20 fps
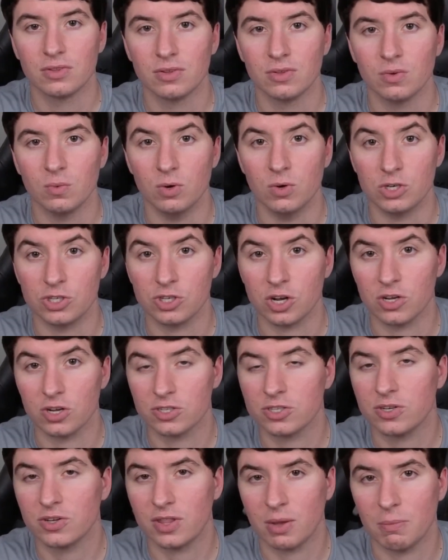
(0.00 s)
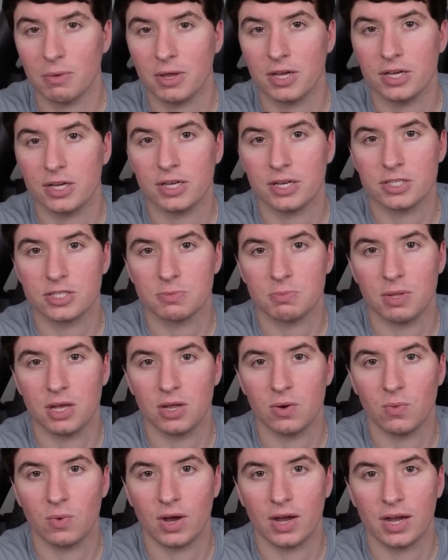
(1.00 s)
Which also, that may
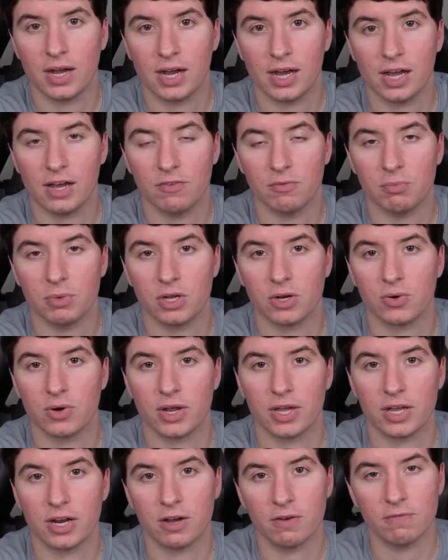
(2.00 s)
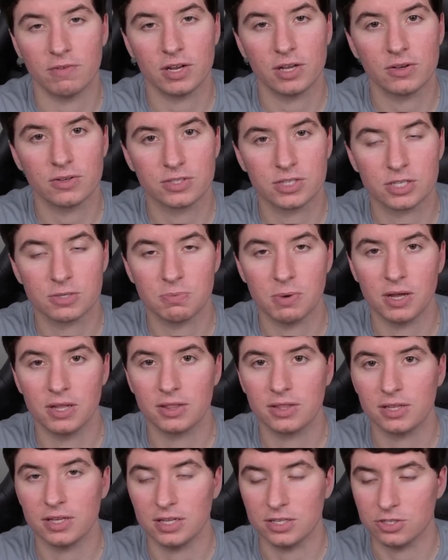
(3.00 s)
explain why I haven't been cranking out videos this
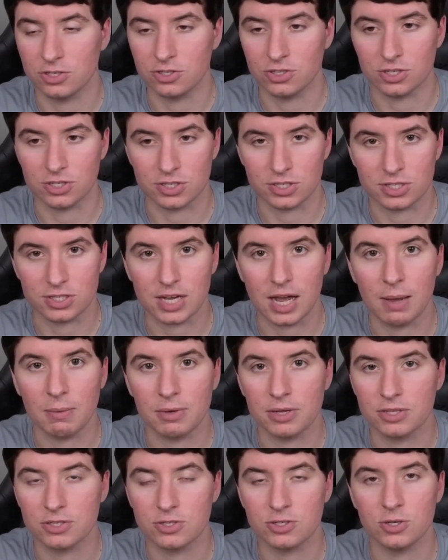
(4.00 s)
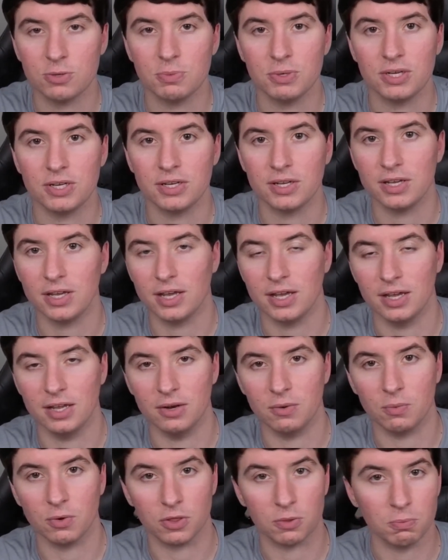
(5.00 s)
month. It's just time consuming,
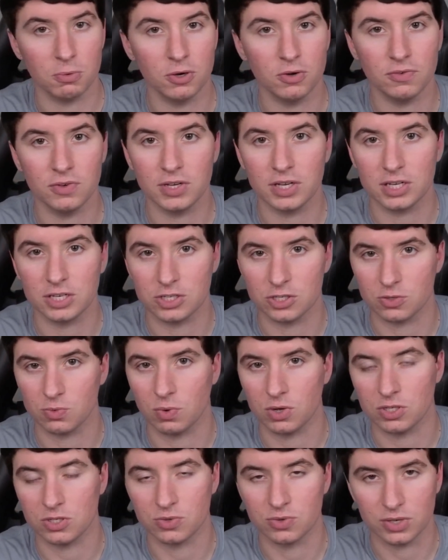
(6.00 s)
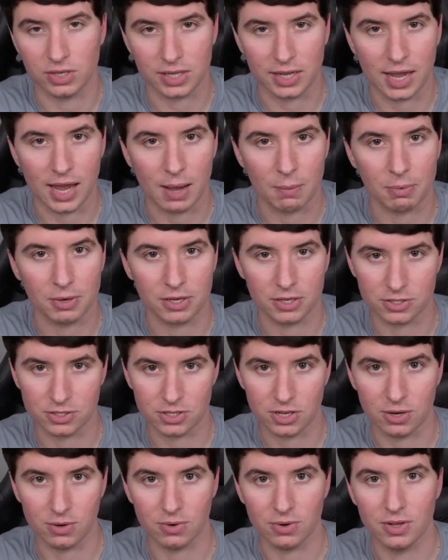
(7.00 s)
and with moving, it just wasn't really happening.
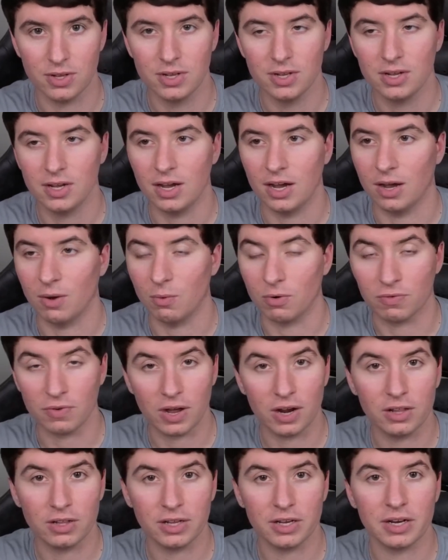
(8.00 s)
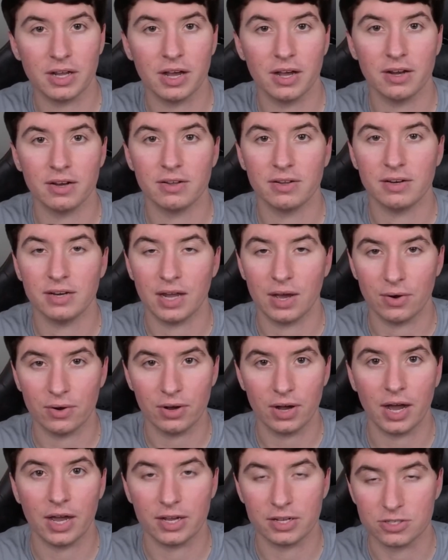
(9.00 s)
So, we're finally done.
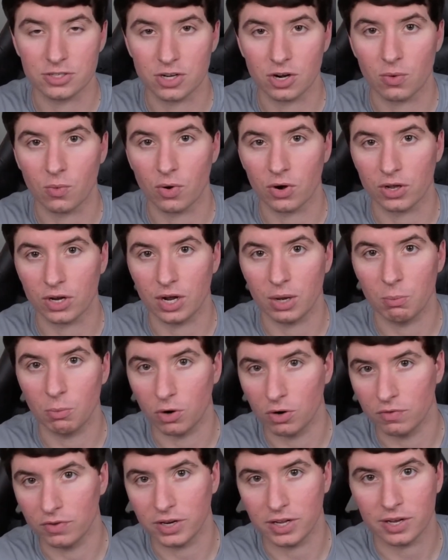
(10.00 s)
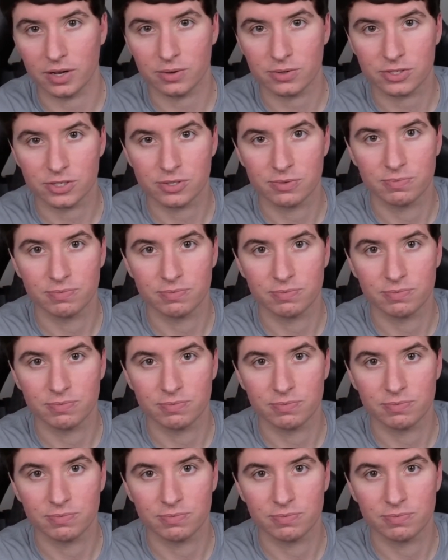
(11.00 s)
Now I can start working on more videos.